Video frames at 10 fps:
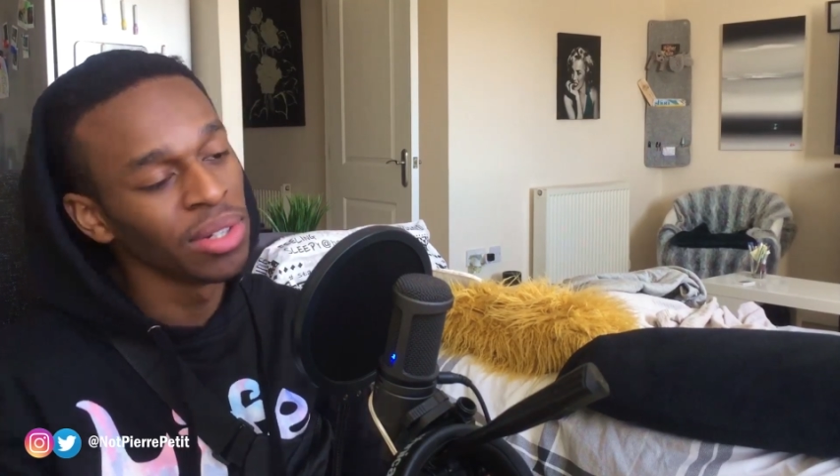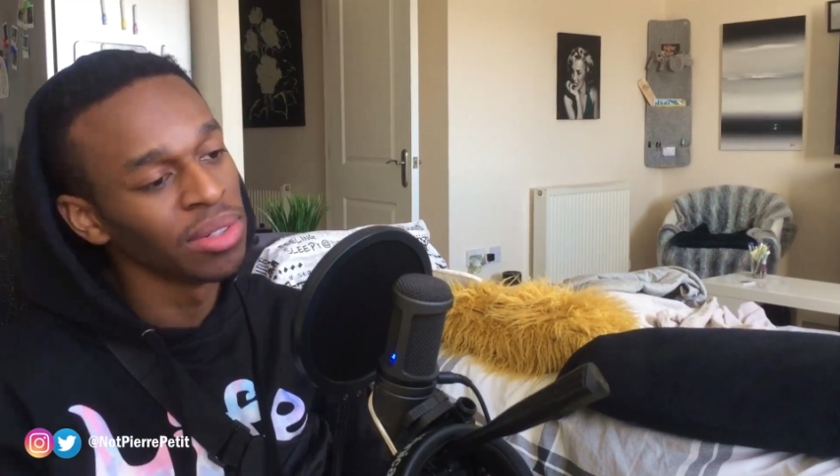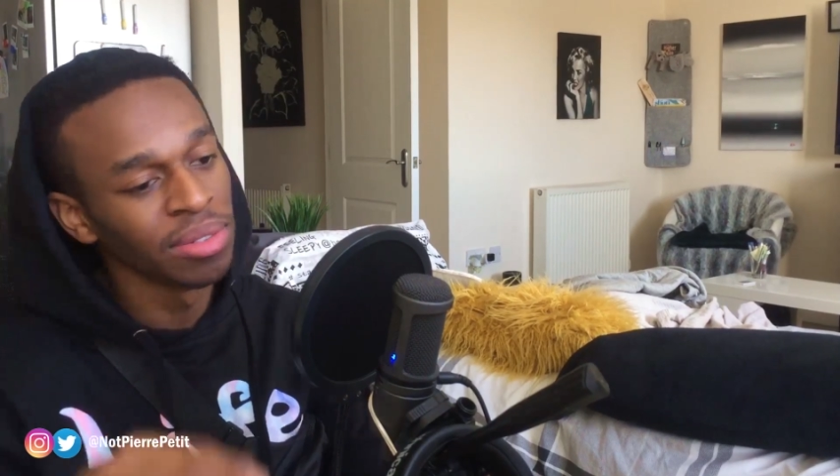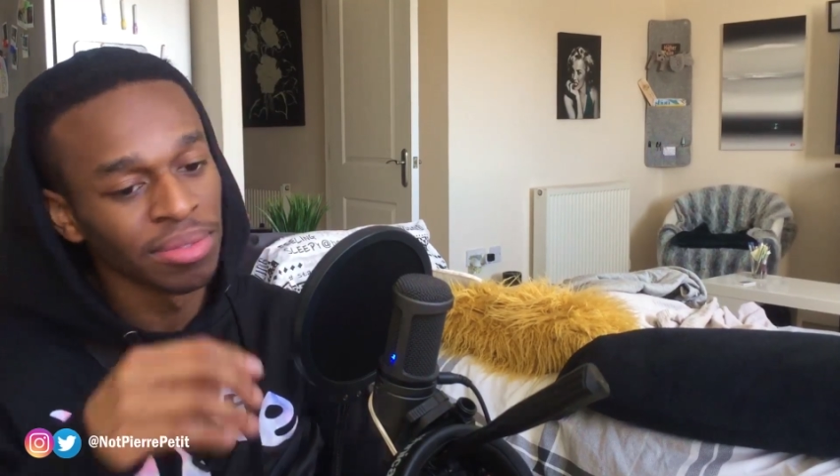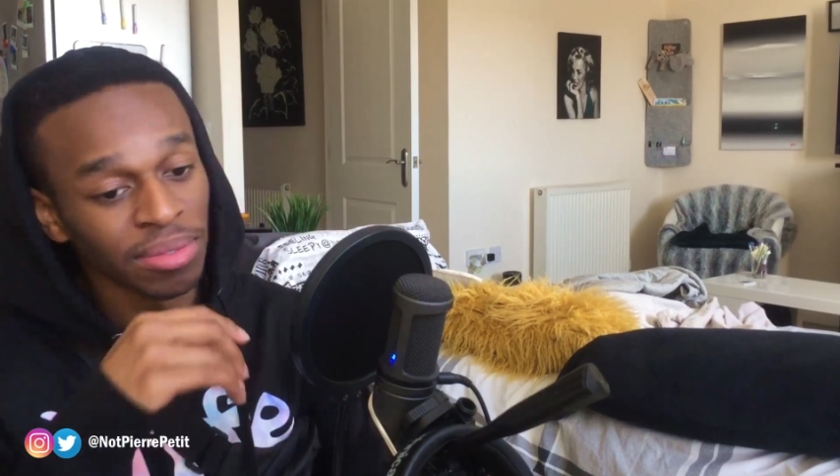
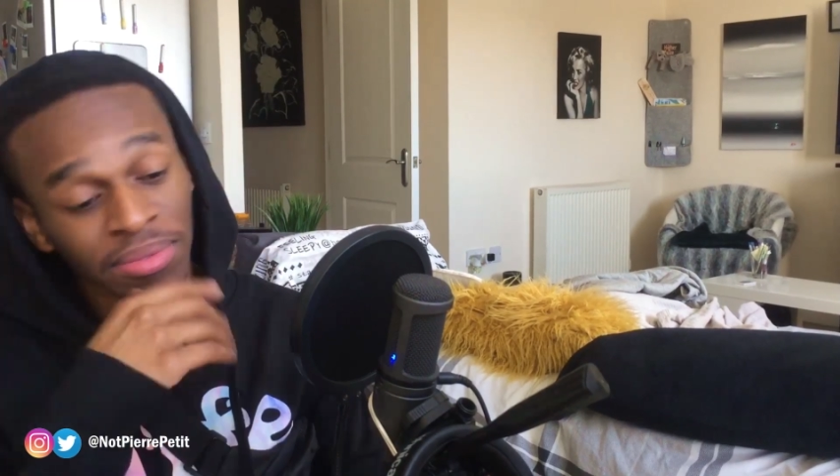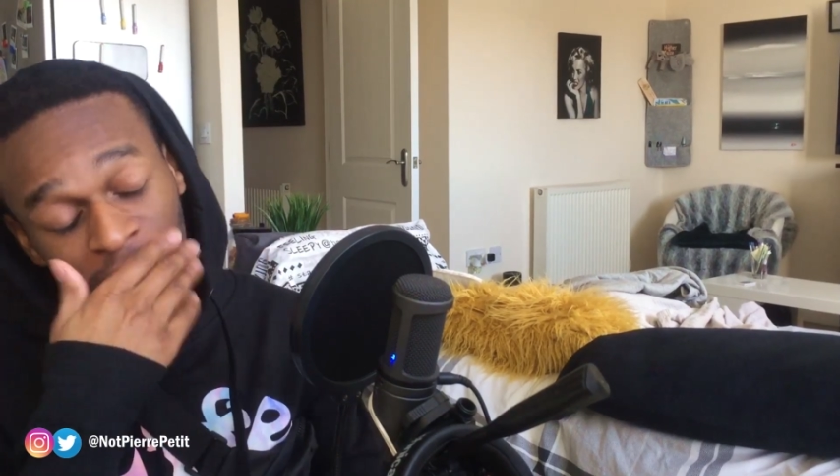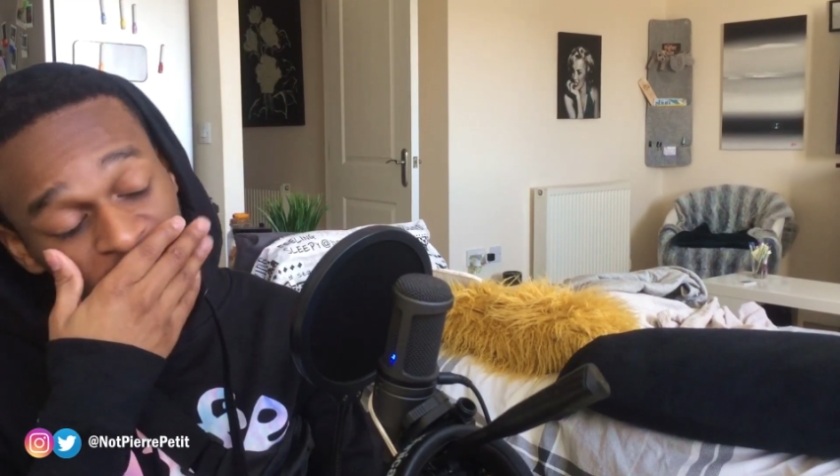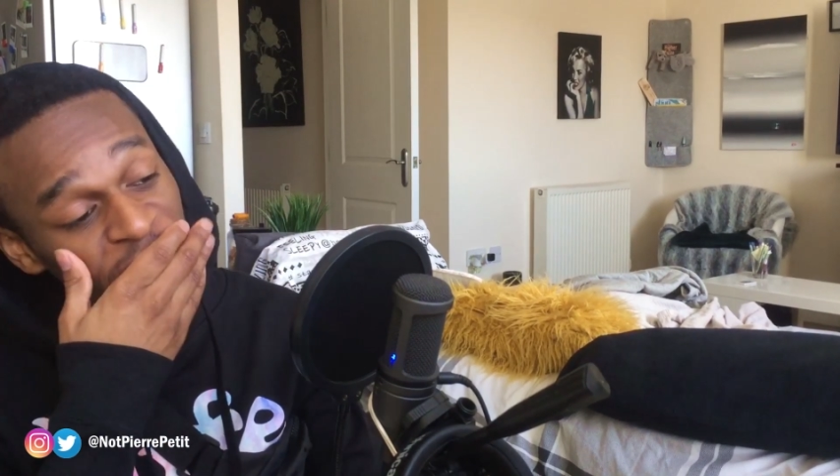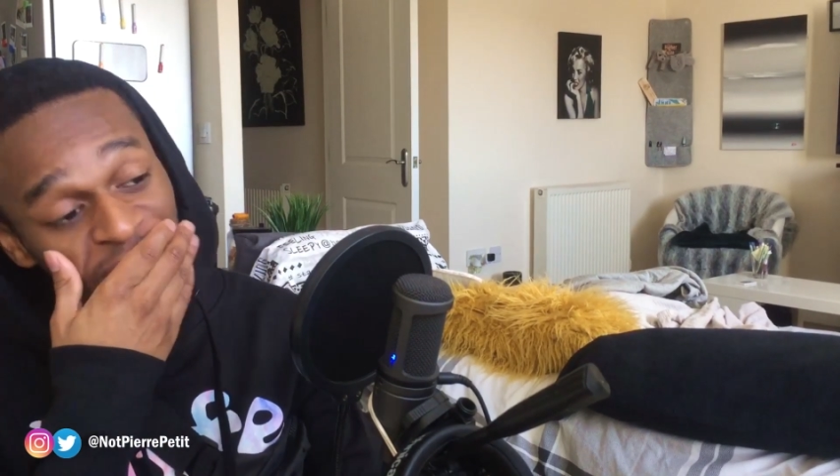Dude.
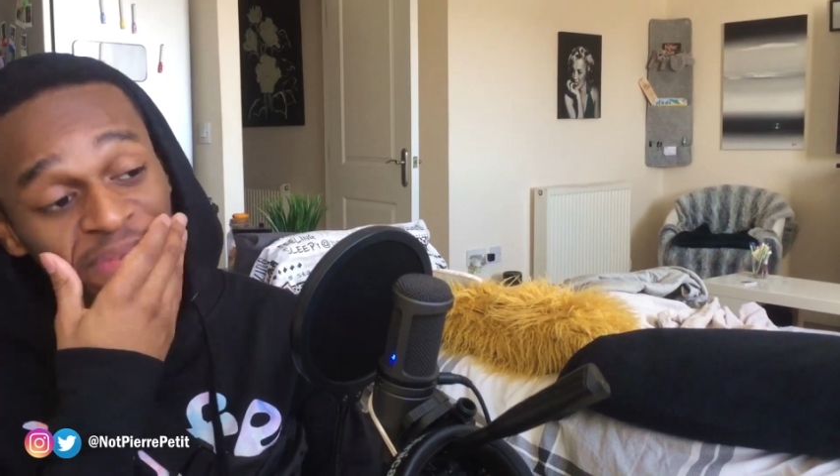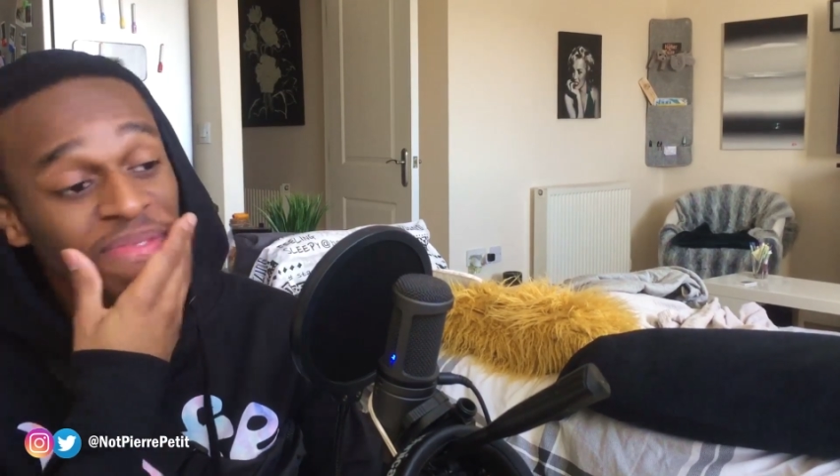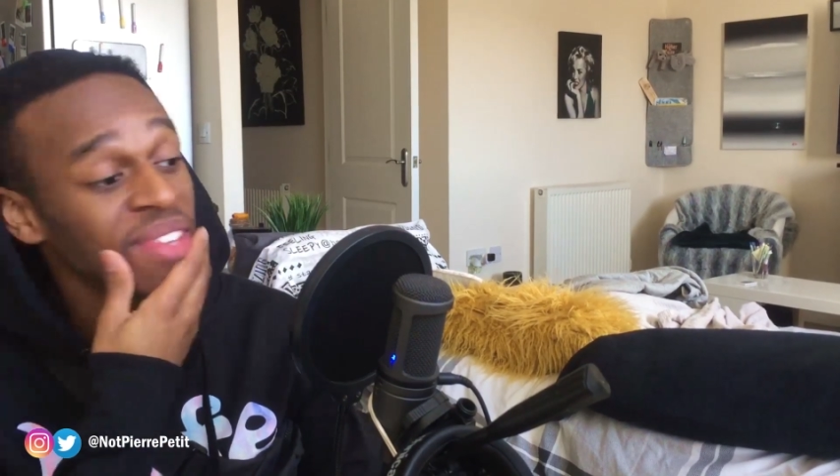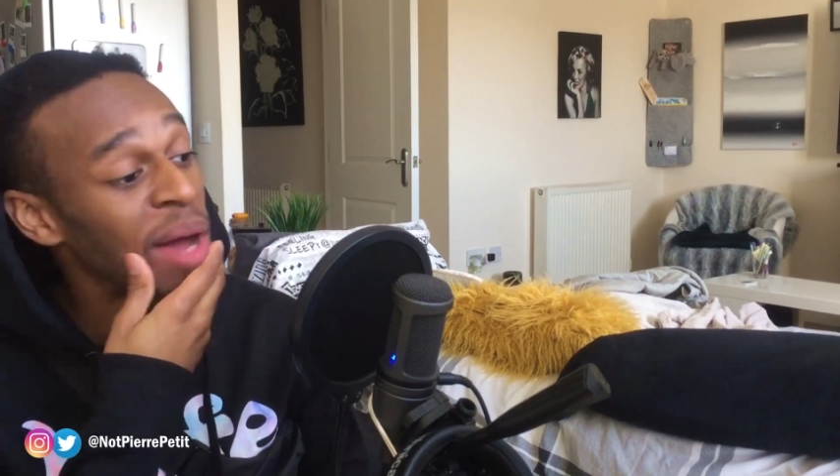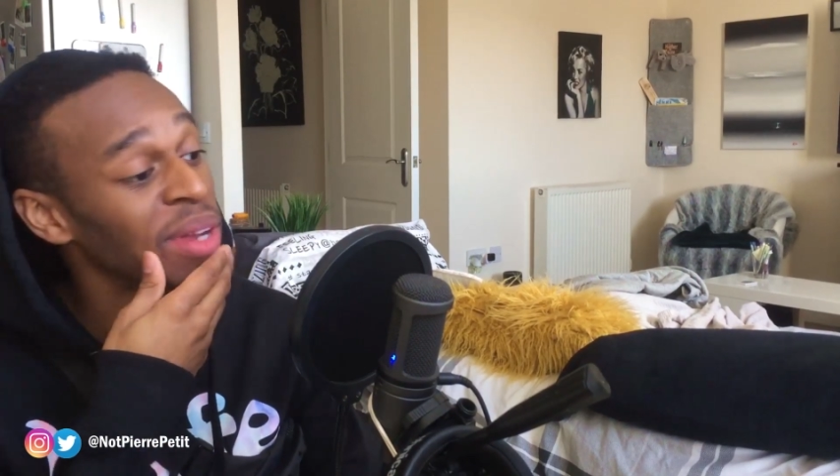
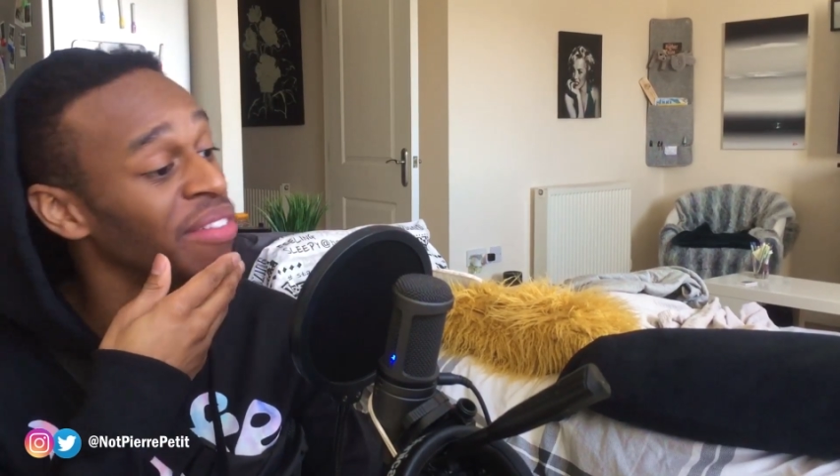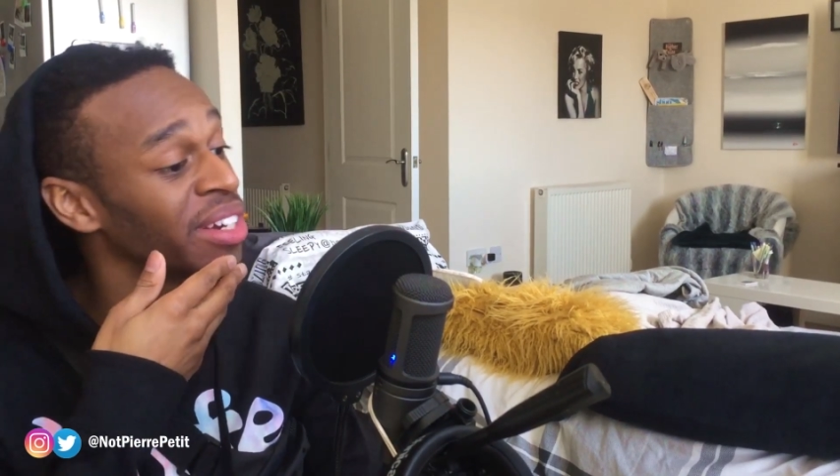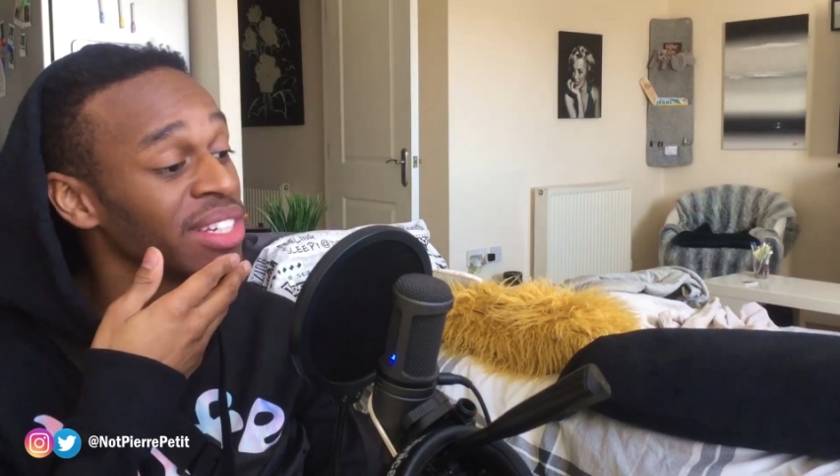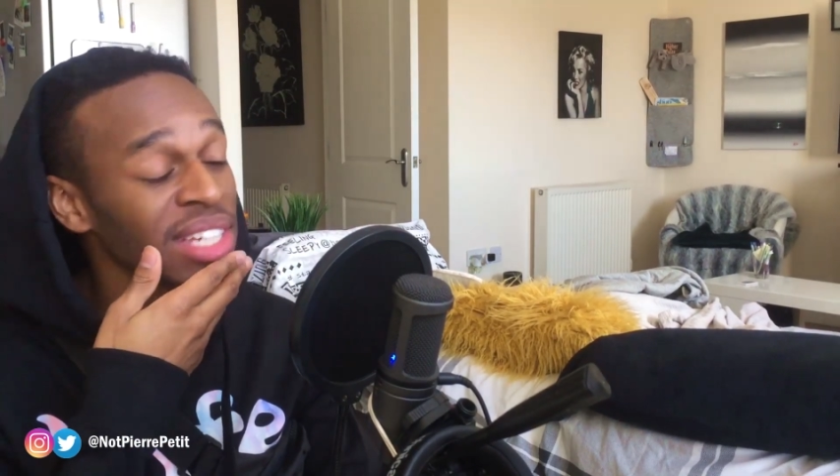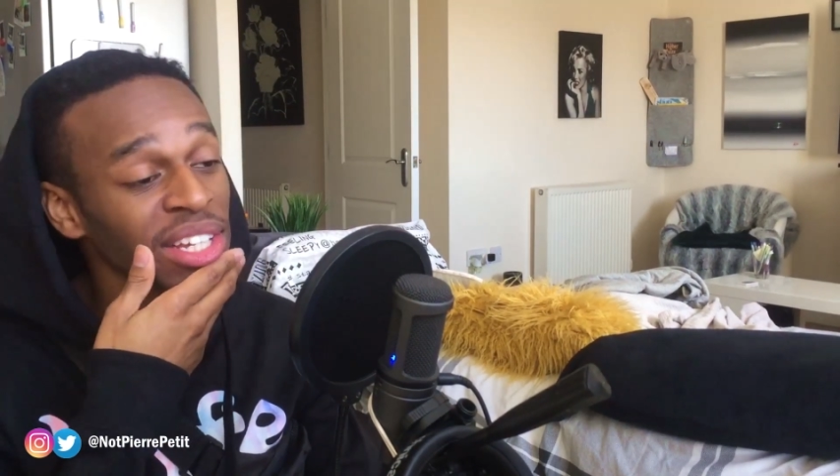I'm
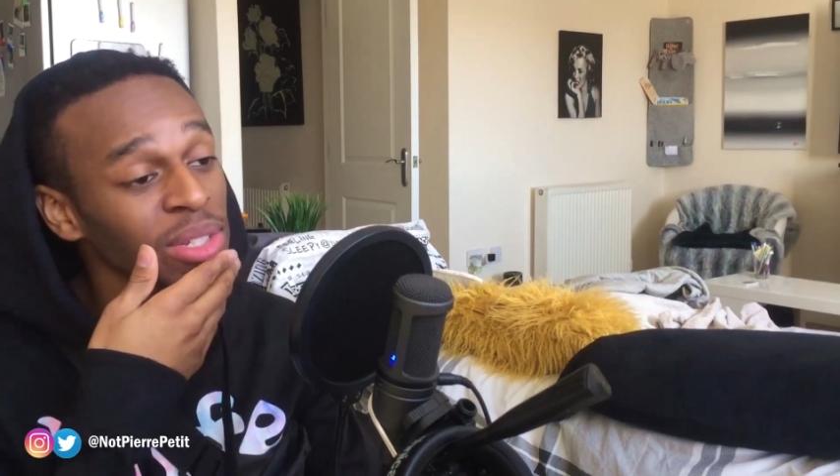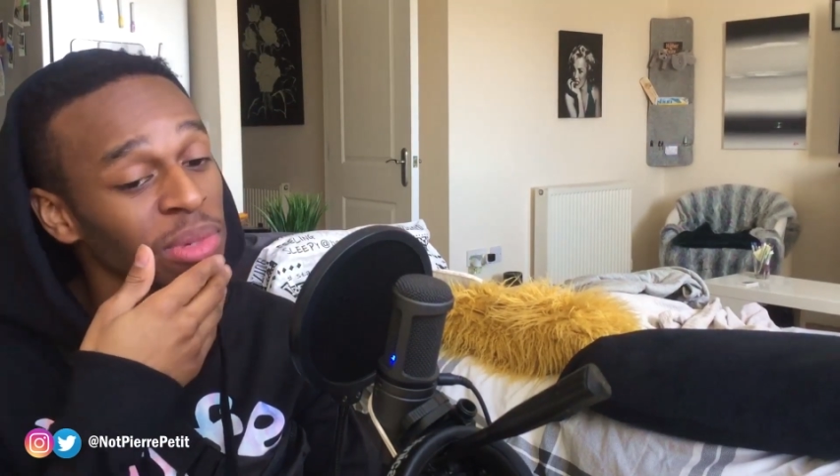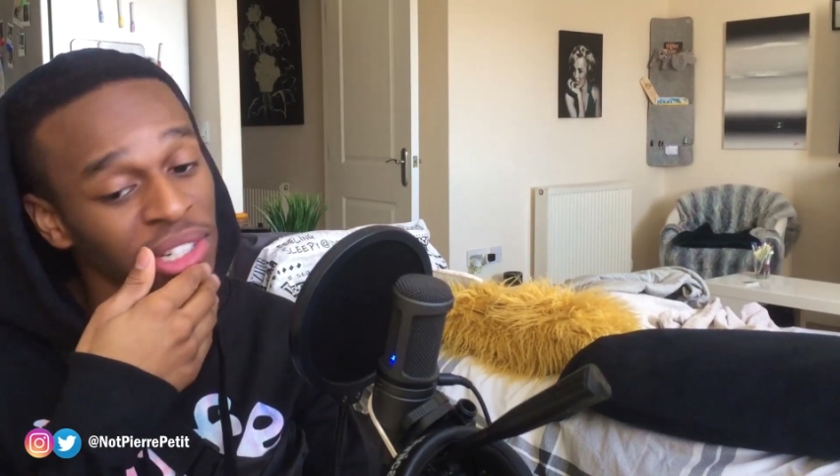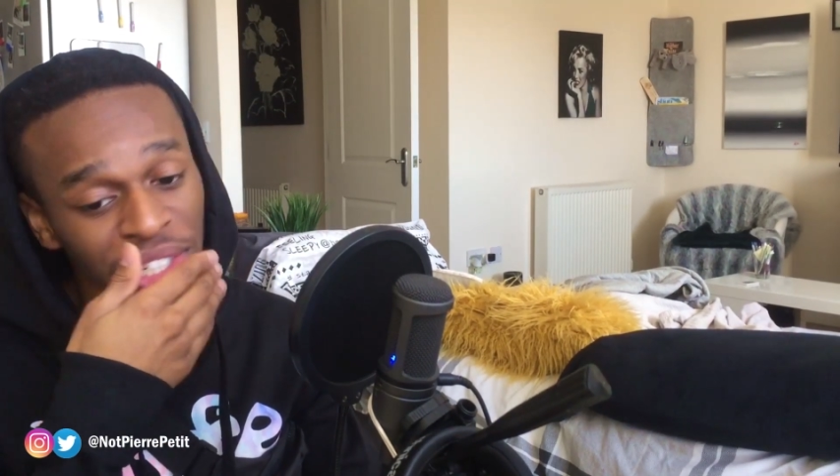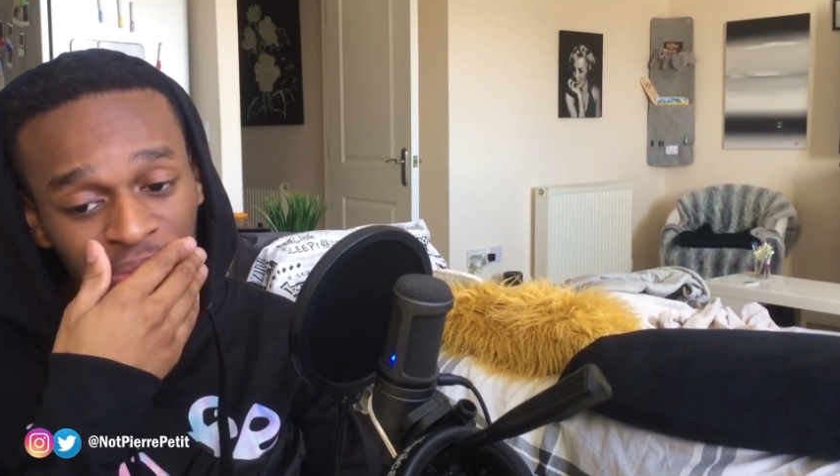not even gonna say too